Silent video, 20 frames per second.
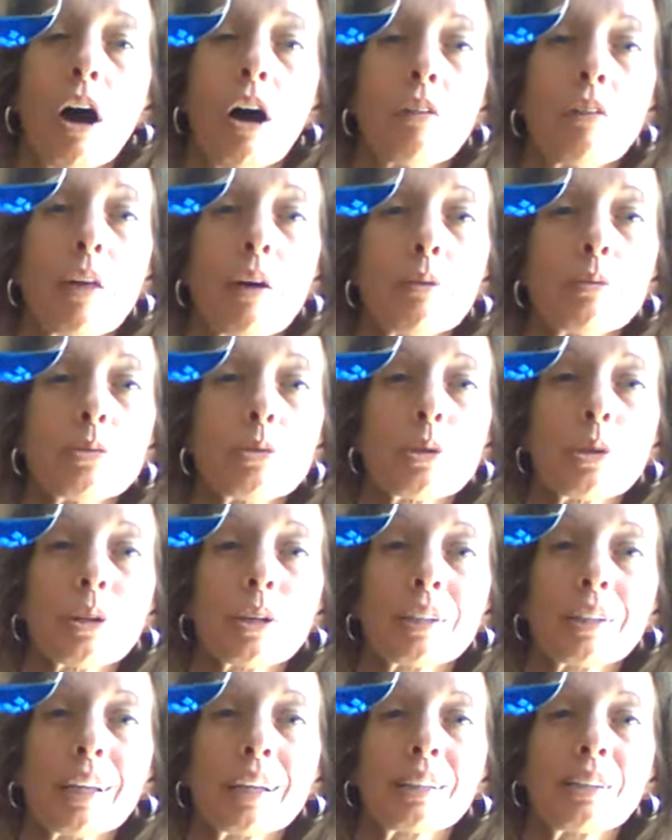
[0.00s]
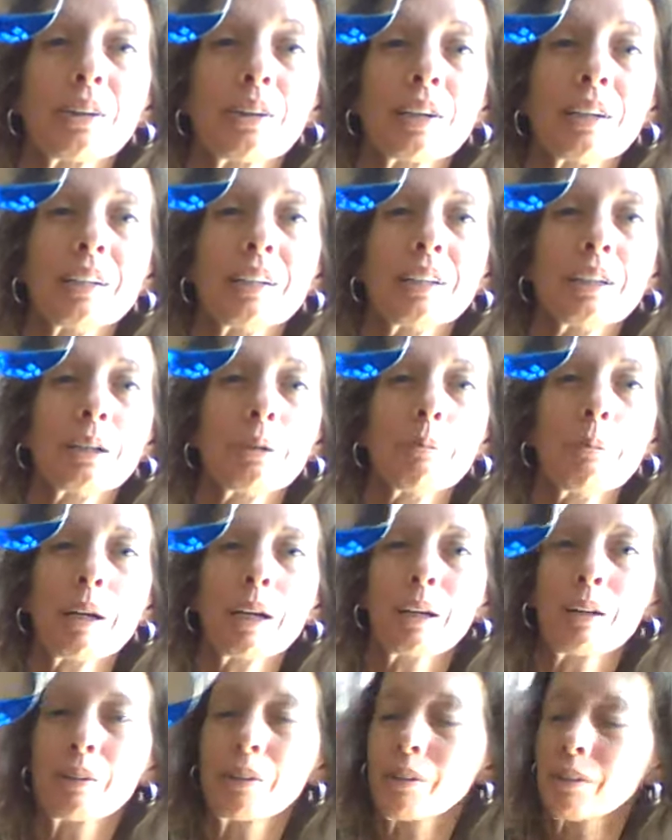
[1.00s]
Those look like they're getting a little
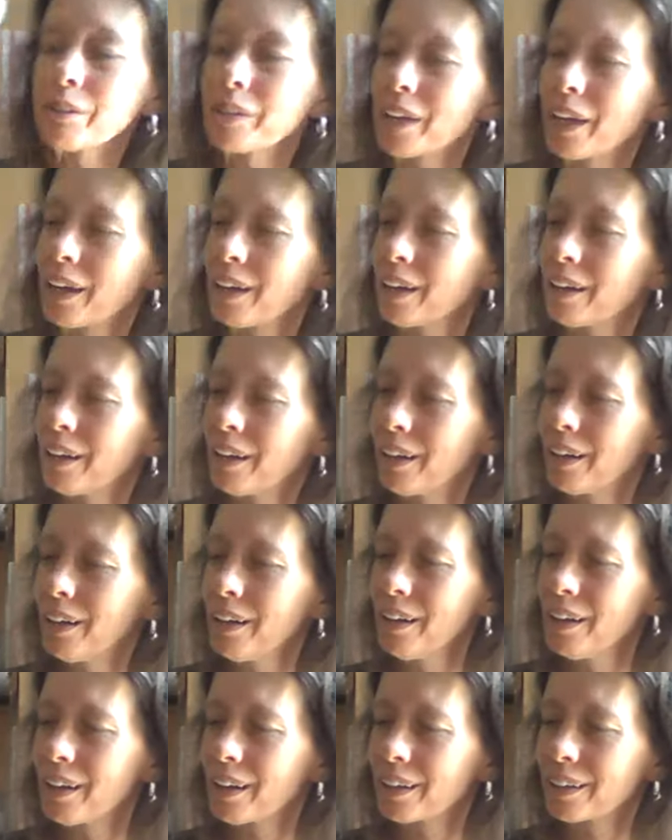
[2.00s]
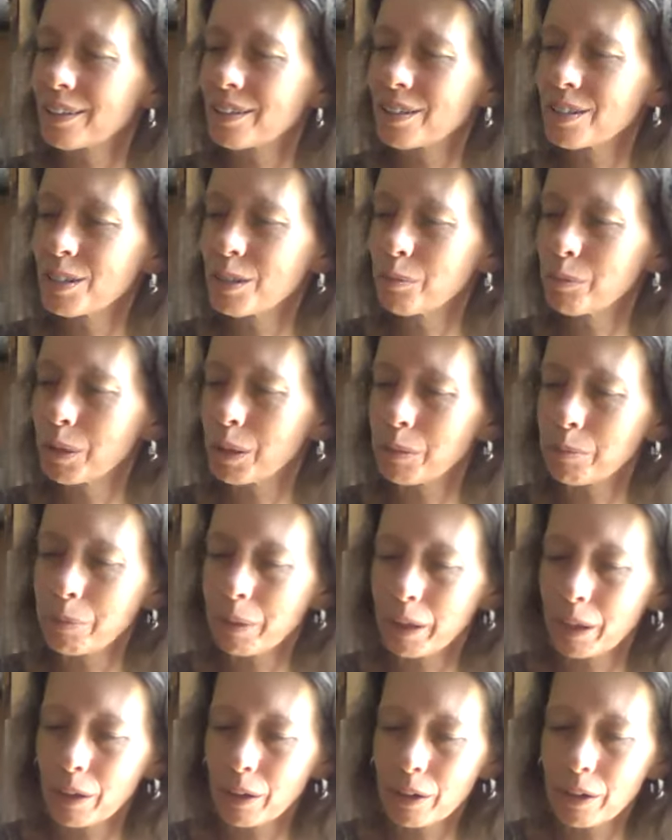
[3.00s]
bigger, don't they? Yeah, I can see them getting
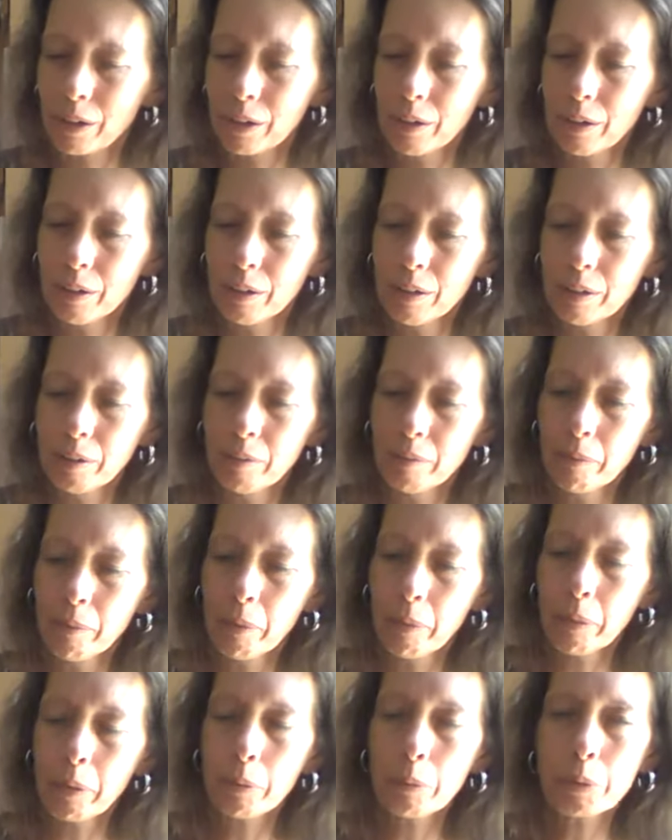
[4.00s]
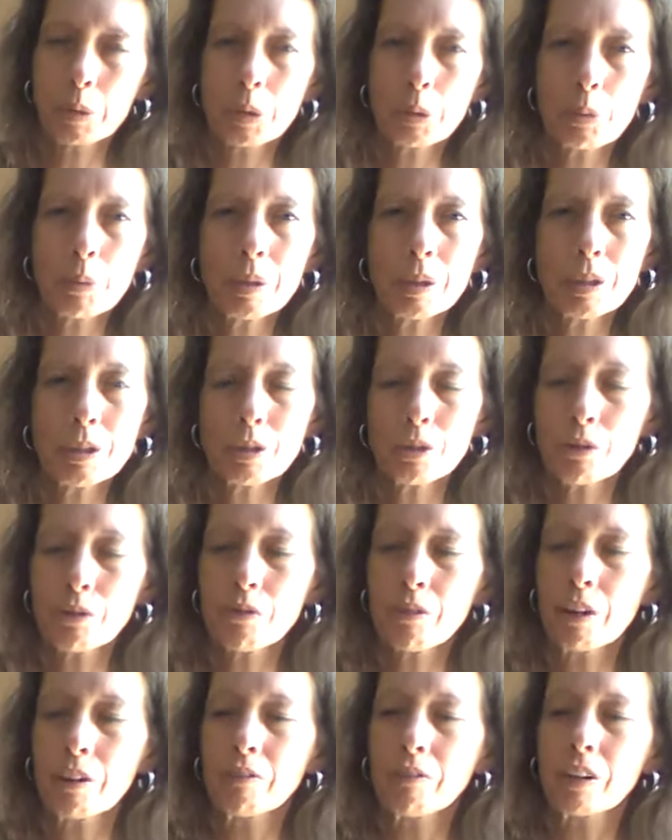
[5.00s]
bigger. Which one is your
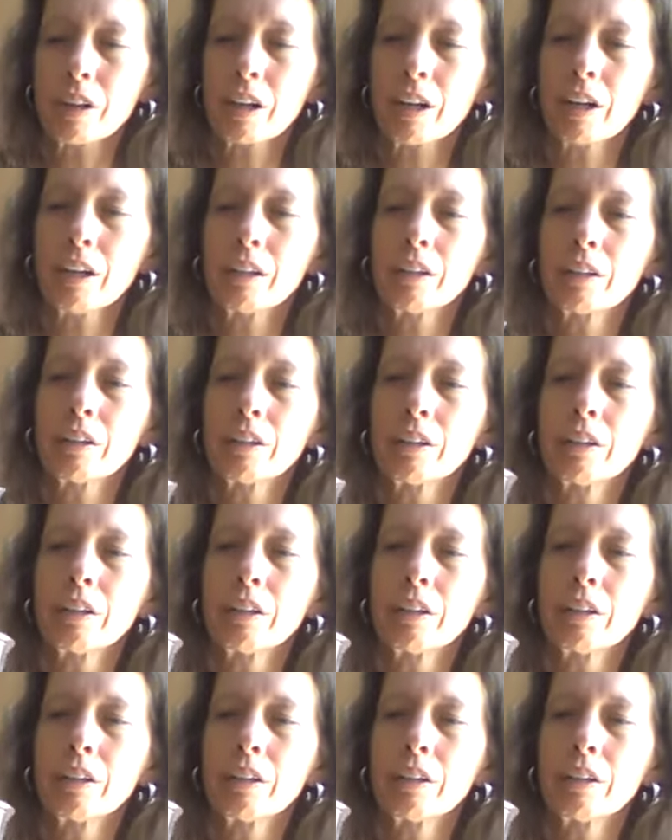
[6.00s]
favorite color?